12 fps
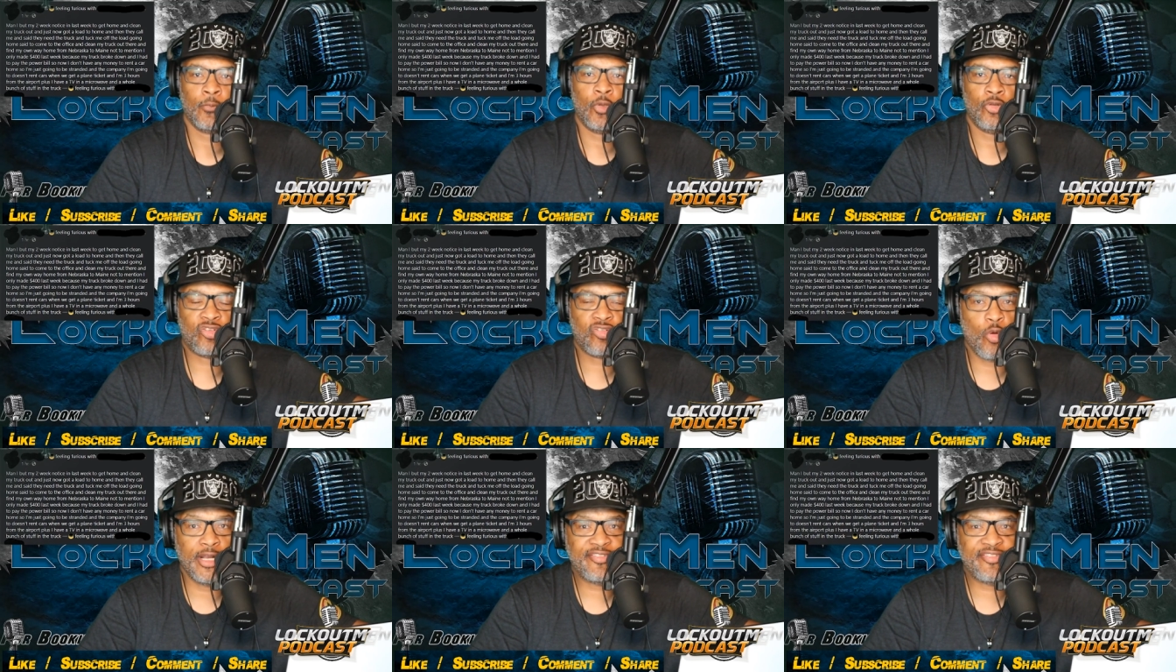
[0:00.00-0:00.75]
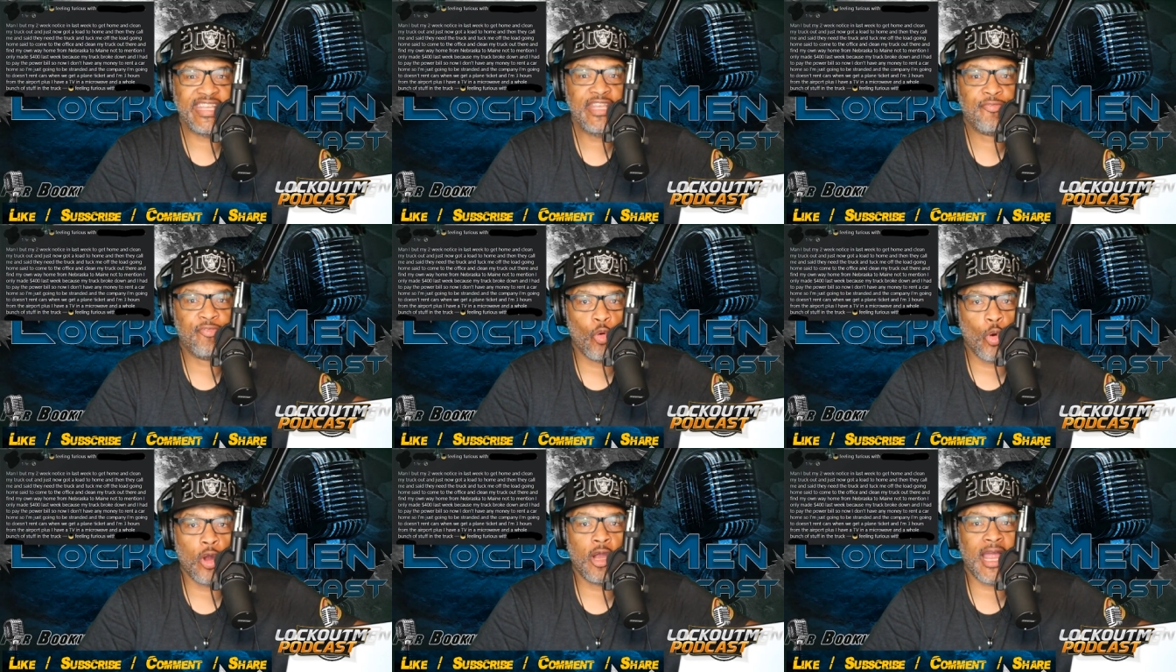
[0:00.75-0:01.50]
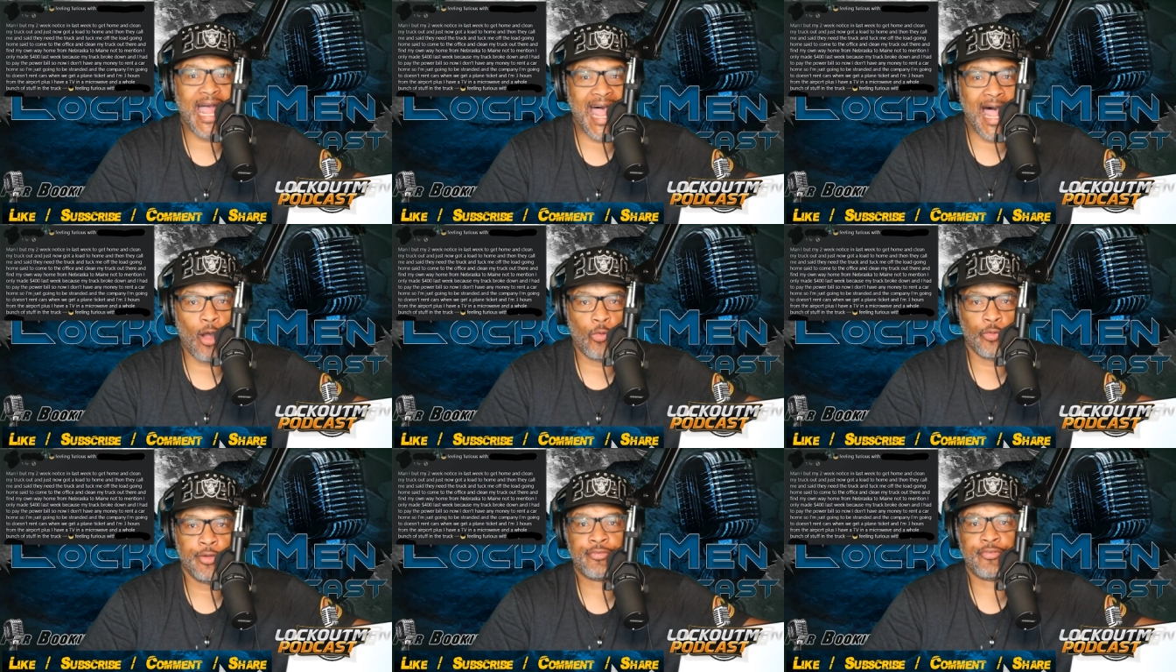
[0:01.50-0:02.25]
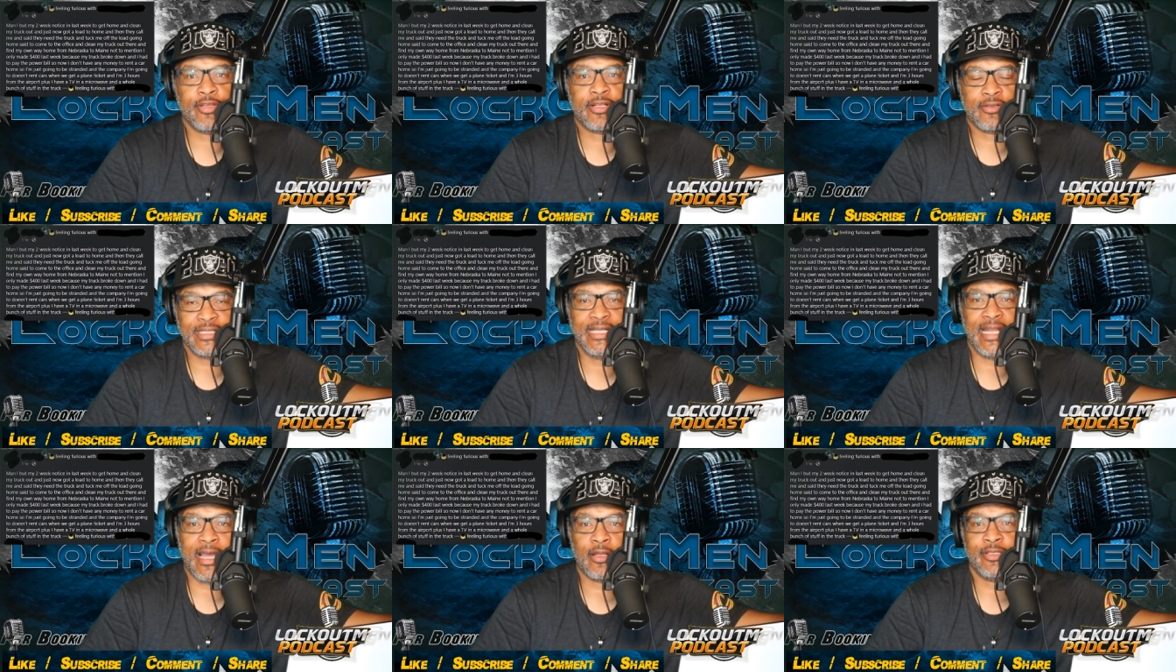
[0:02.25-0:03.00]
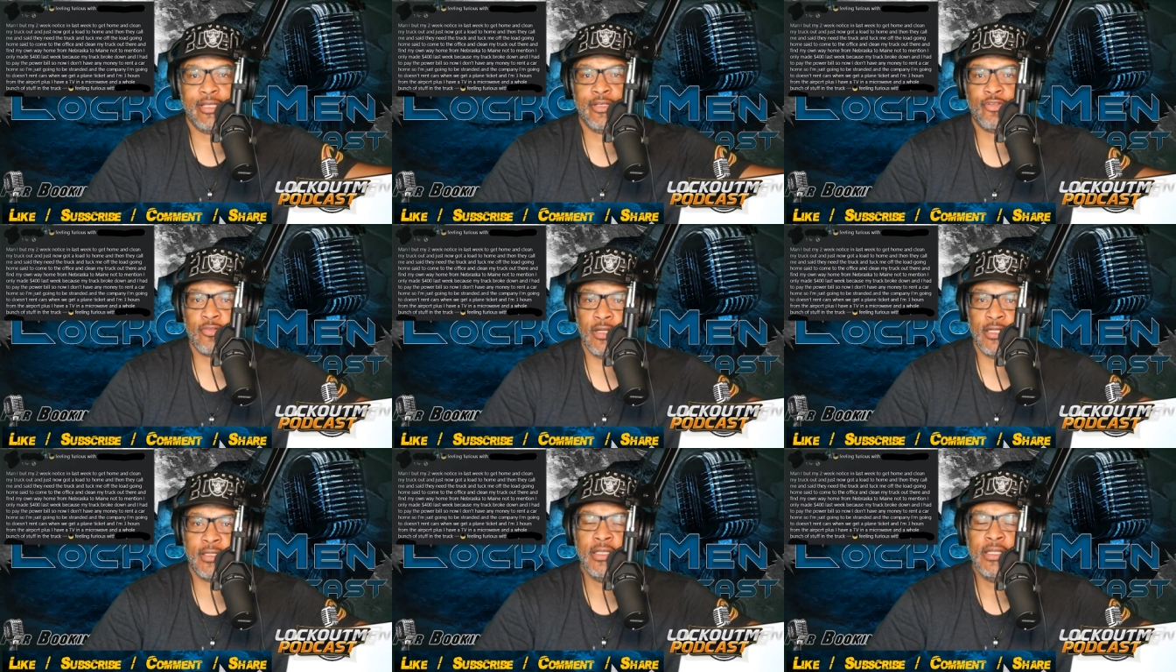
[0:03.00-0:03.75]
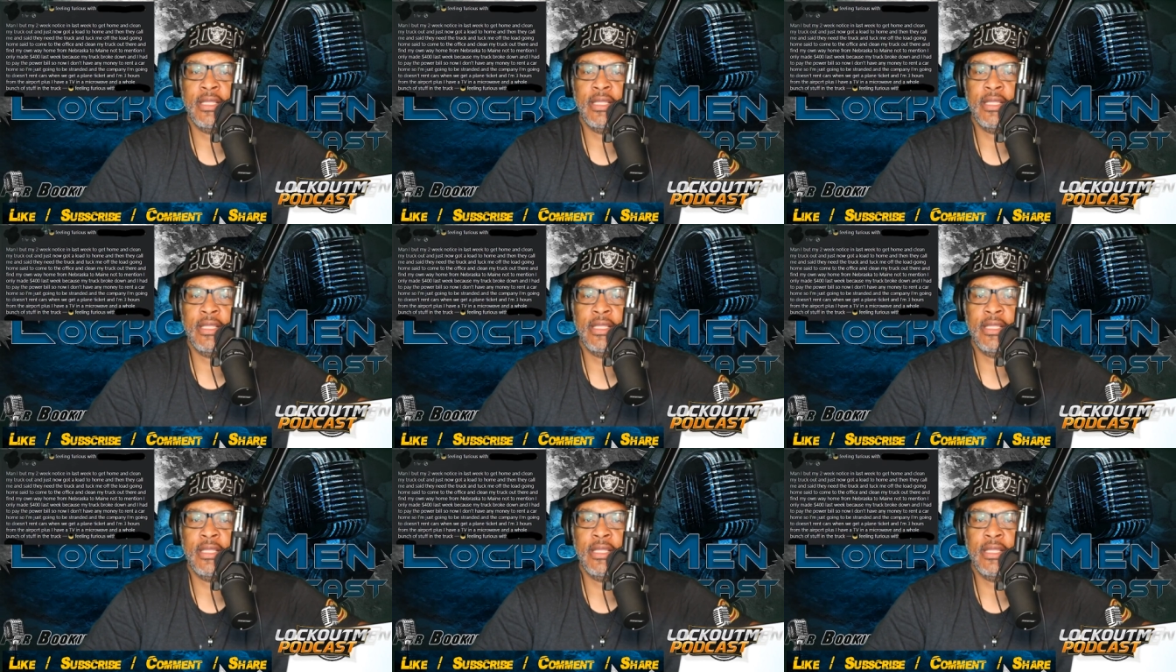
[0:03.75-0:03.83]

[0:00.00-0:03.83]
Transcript: twenty-four hours to clean out their truck.